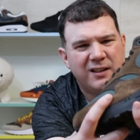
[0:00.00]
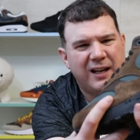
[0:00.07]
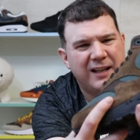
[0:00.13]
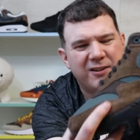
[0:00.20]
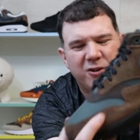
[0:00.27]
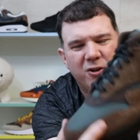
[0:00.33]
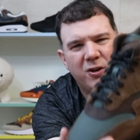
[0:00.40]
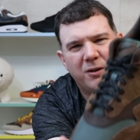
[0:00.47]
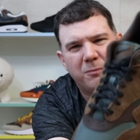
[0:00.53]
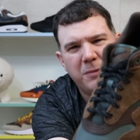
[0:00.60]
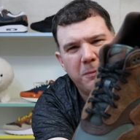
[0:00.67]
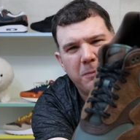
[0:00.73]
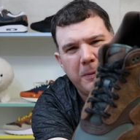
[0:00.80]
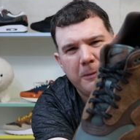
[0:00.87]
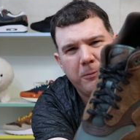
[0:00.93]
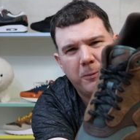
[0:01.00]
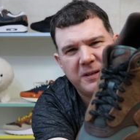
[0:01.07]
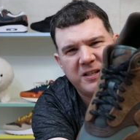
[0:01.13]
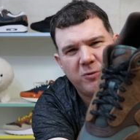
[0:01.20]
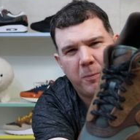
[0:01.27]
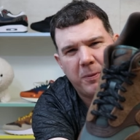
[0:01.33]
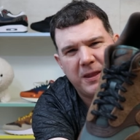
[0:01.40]
I don't know. Maybe people be
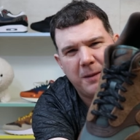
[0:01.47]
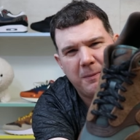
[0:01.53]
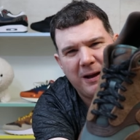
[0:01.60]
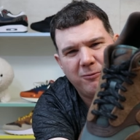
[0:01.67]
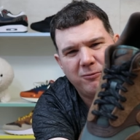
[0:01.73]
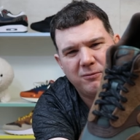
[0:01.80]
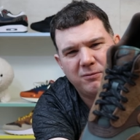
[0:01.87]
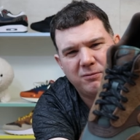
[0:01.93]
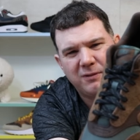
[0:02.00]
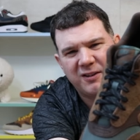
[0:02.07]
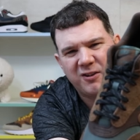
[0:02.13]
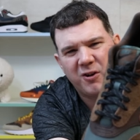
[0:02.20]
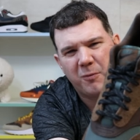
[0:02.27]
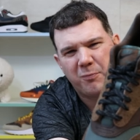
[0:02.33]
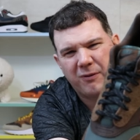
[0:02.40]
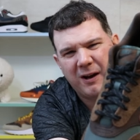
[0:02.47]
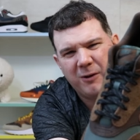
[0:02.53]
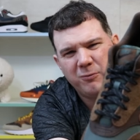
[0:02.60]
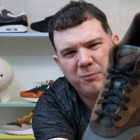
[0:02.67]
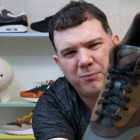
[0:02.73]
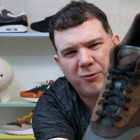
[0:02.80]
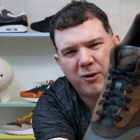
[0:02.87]
swapping them out. I don't know.
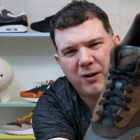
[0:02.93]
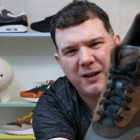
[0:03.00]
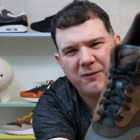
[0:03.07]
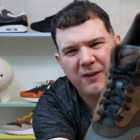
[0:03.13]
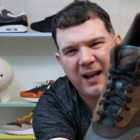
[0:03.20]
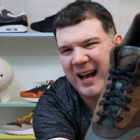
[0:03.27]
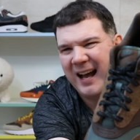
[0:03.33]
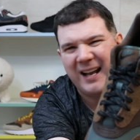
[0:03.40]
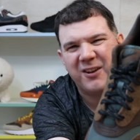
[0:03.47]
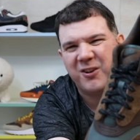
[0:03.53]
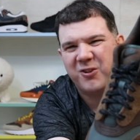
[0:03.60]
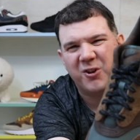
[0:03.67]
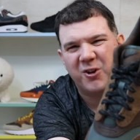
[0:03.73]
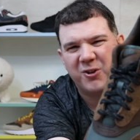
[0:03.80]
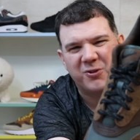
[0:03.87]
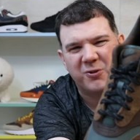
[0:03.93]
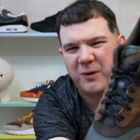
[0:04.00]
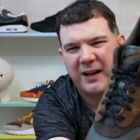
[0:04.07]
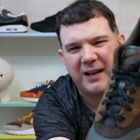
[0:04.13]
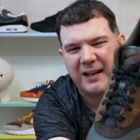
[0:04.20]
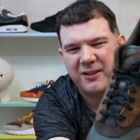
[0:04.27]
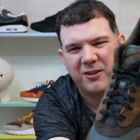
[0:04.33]
Brown? Broccoli? I don't know, do
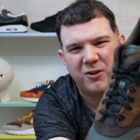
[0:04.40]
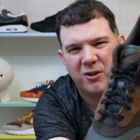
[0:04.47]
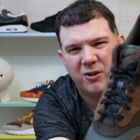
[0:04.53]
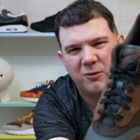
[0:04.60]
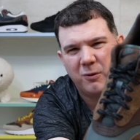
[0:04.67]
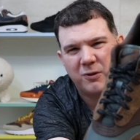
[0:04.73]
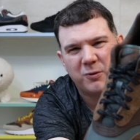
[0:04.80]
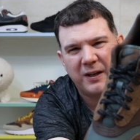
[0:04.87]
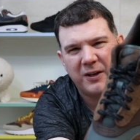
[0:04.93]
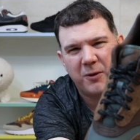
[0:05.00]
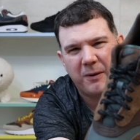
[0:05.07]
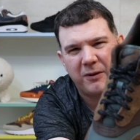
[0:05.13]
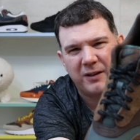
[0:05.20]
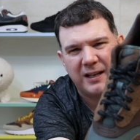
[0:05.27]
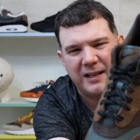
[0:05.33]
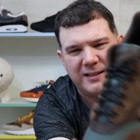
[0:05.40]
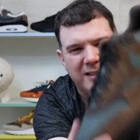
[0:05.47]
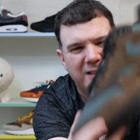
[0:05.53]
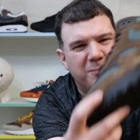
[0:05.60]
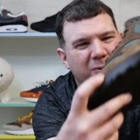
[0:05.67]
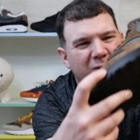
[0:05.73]
I? I don't know. What do I know about laces?